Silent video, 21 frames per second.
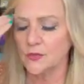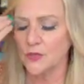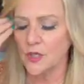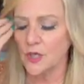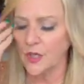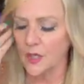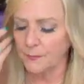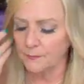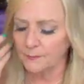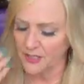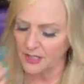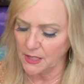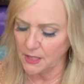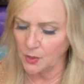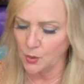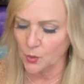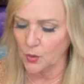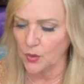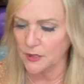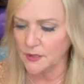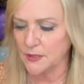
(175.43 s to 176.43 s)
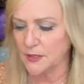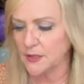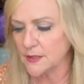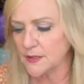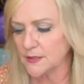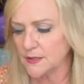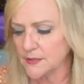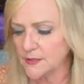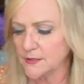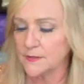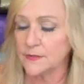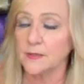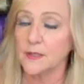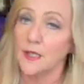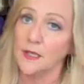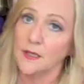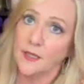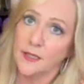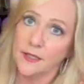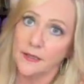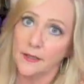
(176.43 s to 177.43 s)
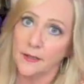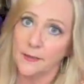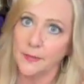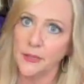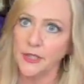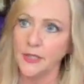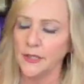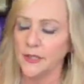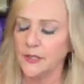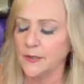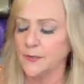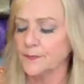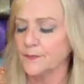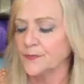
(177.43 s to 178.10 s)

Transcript: the hot pink one, because I like hot pink.